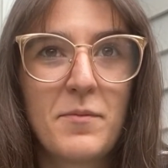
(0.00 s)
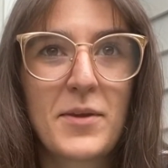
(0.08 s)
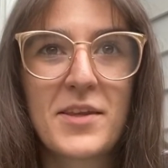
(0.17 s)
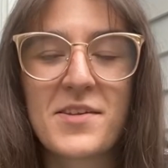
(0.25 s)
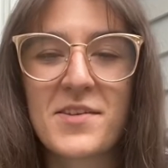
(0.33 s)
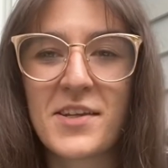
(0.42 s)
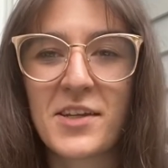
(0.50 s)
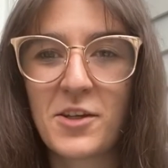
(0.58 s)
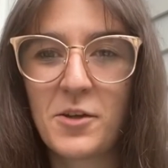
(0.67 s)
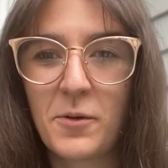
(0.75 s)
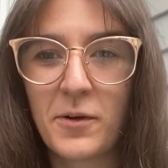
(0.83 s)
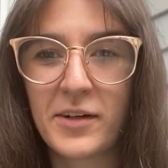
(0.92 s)
because it's like
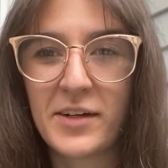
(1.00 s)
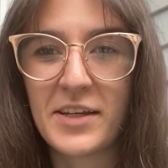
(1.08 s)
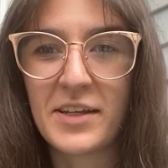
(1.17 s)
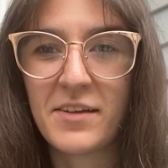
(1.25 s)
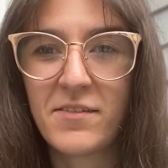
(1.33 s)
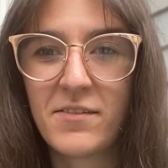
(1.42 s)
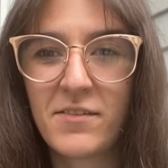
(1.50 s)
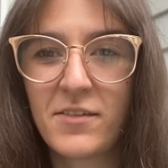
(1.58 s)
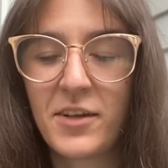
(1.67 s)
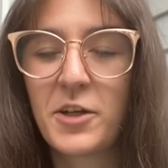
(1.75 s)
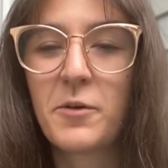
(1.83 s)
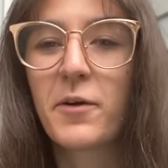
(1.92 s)
you already
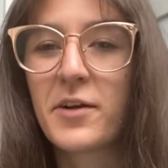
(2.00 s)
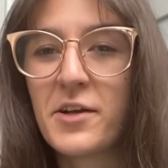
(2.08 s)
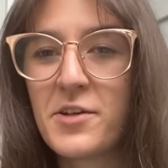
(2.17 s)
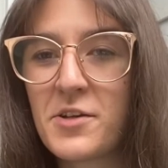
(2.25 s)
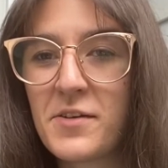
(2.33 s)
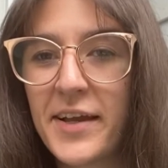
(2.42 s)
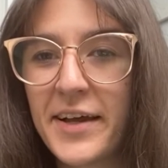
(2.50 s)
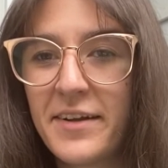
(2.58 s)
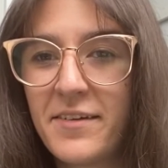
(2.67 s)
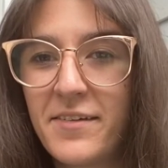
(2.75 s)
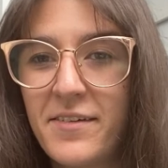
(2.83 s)
do that,